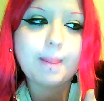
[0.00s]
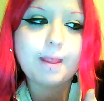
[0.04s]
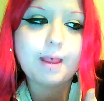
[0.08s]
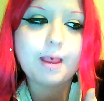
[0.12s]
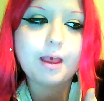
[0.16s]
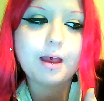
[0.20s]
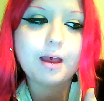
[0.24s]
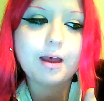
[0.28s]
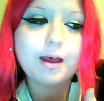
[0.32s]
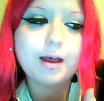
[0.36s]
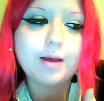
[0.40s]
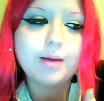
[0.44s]

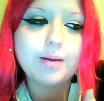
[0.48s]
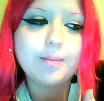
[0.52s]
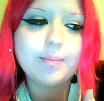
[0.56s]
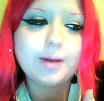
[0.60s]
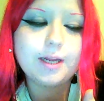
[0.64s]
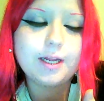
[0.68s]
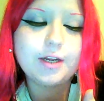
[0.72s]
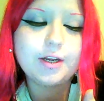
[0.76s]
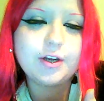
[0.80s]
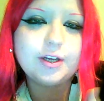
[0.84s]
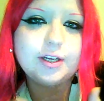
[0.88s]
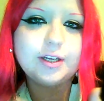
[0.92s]

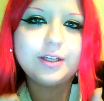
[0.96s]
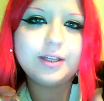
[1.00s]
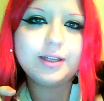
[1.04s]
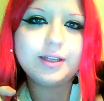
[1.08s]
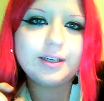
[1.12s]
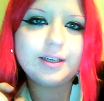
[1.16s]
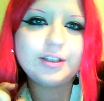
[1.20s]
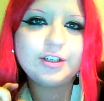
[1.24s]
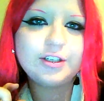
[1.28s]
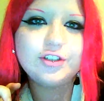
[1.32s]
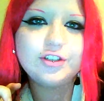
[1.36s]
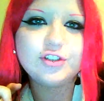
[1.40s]
I know
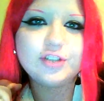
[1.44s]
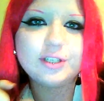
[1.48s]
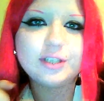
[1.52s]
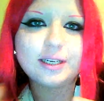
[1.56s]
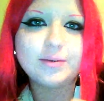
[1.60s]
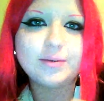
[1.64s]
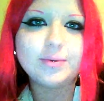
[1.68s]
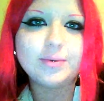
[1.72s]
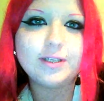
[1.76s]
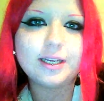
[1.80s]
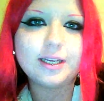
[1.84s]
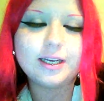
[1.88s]
that
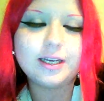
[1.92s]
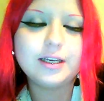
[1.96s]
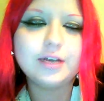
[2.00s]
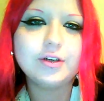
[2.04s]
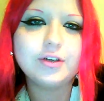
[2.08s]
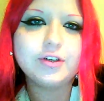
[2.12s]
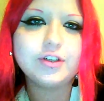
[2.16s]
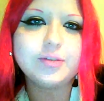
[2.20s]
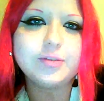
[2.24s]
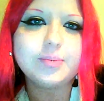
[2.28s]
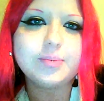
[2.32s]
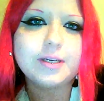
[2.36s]
usually when you get your
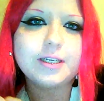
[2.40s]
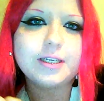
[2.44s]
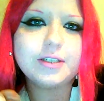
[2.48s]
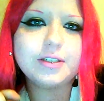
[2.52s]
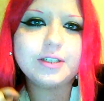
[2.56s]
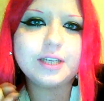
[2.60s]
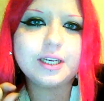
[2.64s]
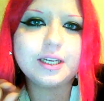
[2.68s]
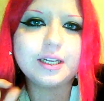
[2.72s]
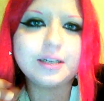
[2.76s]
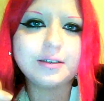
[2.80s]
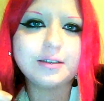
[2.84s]
nose
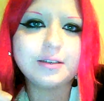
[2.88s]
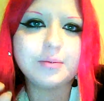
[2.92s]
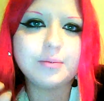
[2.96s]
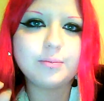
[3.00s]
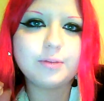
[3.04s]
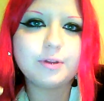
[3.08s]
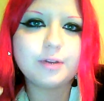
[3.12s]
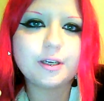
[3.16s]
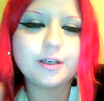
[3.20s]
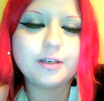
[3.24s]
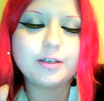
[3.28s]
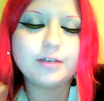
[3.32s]
pierced, you get it done
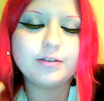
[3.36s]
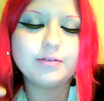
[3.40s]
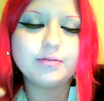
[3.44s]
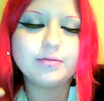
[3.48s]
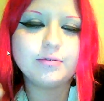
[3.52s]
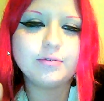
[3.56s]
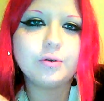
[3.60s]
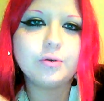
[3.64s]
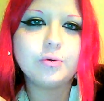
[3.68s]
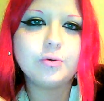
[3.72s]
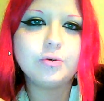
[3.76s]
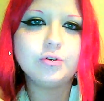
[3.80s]
with a
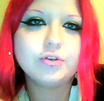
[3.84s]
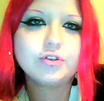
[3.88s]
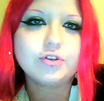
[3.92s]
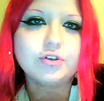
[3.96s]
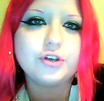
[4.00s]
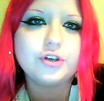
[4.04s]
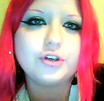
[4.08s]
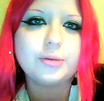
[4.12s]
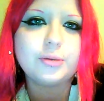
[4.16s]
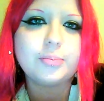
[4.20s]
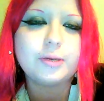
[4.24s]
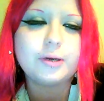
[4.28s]

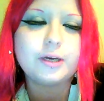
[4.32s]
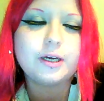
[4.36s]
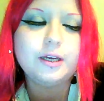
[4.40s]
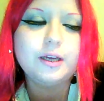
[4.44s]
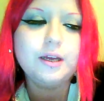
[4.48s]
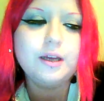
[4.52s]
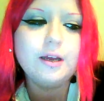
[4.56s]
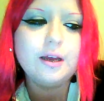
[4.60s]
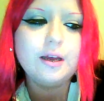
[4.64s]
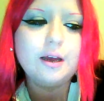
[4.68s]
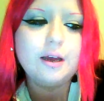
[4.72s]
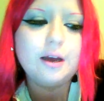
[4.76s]
corkscrew, but
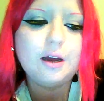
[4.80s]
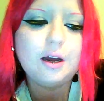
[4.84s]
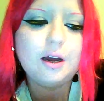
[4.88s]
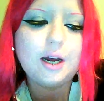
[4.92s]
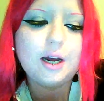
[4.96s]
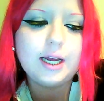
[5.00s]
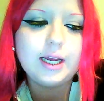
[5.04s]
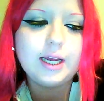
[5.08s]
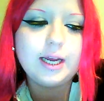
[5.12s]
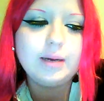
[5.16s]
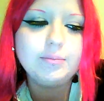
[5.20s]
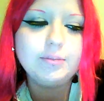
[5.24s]

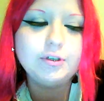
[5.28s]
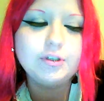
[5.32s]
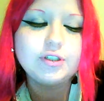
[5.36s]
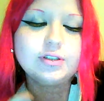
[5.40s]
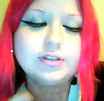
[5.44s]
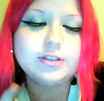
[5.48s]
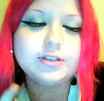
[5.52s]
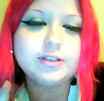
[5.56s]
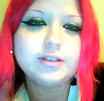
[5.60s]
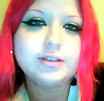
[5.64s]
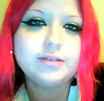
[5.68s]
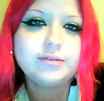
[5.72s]
I
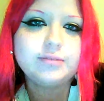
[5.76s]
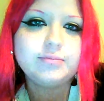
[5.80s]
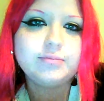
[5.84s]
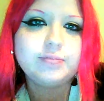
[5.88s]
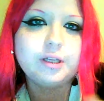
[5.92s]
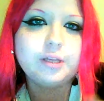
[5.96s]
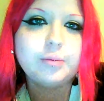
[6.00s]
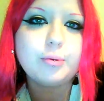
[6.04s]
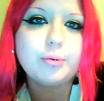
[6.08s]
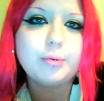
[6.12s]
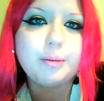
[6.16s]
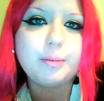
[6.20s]
used a
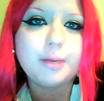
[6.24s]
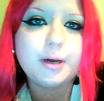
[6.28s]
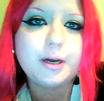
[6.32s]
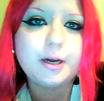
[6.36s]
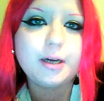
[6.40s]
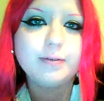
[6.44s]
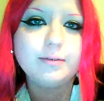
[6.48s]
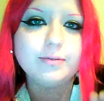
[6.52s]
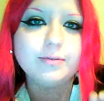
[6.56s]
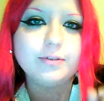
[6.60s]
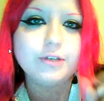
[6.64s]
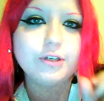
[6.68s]
labret
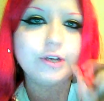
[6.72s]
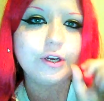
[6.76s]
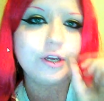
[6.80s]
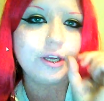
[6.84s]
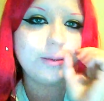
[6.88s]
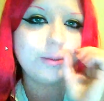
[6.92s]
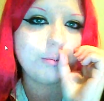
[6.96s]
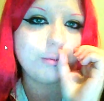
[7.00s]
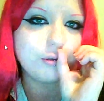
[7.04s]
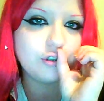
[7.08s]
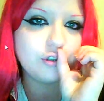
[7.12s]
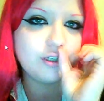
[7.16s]
bar, so
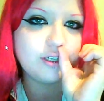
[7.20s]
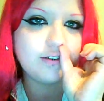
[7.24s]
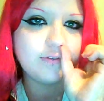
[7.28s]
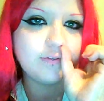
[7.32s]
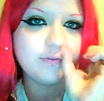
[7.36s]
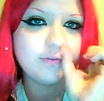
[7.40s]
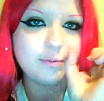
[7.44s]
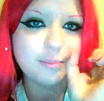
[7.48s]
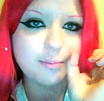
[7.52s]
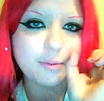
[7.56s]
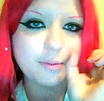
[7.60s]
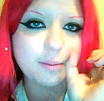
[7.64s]
you push it in
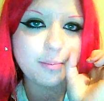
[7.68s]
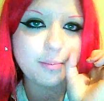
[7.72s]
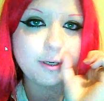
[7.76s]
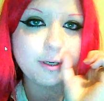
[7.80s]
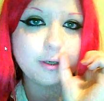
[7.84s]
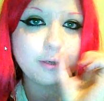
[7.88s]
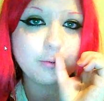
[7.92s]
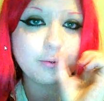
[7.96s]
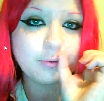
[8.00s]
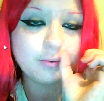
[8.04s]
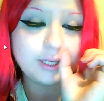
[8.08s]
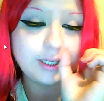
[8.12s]
from the
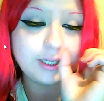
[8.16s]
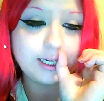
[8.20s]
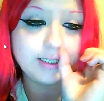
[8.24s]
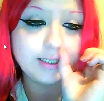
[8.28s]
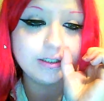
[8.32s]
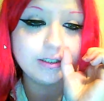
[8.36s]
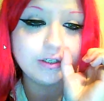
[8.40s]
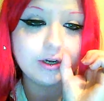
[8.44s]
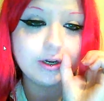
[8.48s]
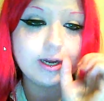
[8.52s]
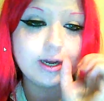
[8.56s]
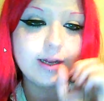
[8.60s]
middle, the
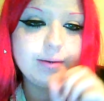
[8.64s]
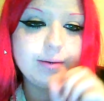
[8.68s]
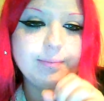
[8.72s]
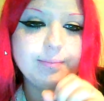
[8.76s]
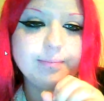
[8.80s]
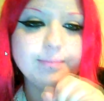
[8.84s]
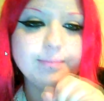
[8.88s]
inside.